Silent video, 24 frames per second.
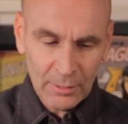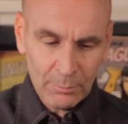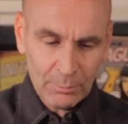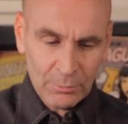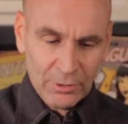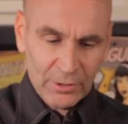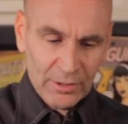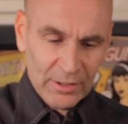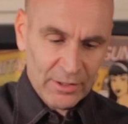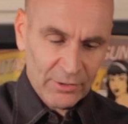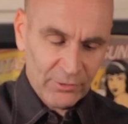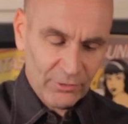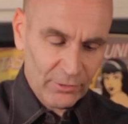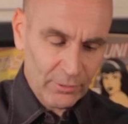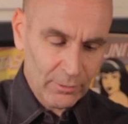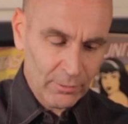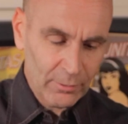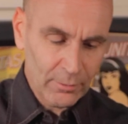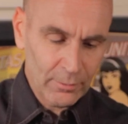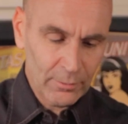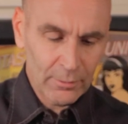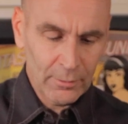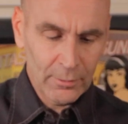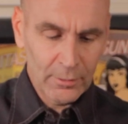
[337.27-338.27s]
hey
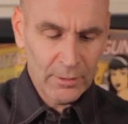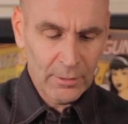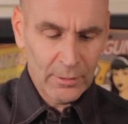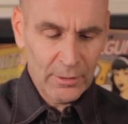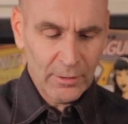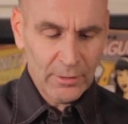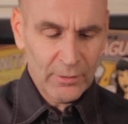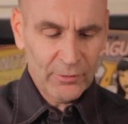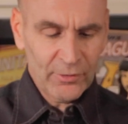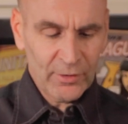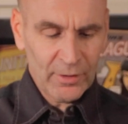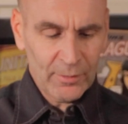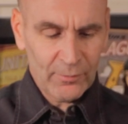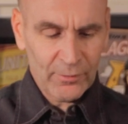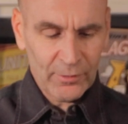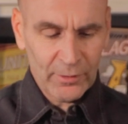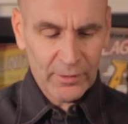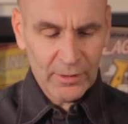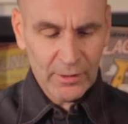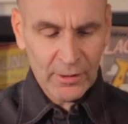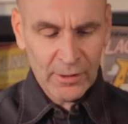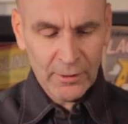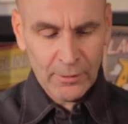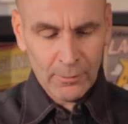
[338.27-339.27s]
presto. Same for
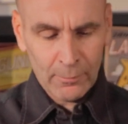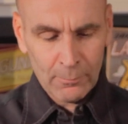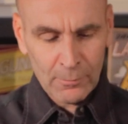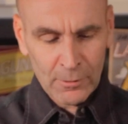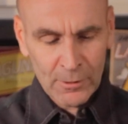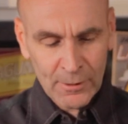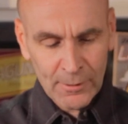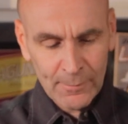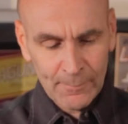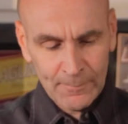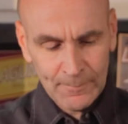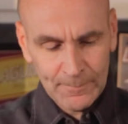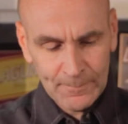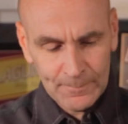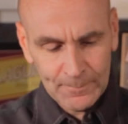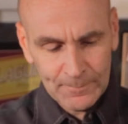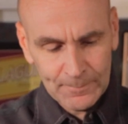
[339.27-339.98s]
the other one.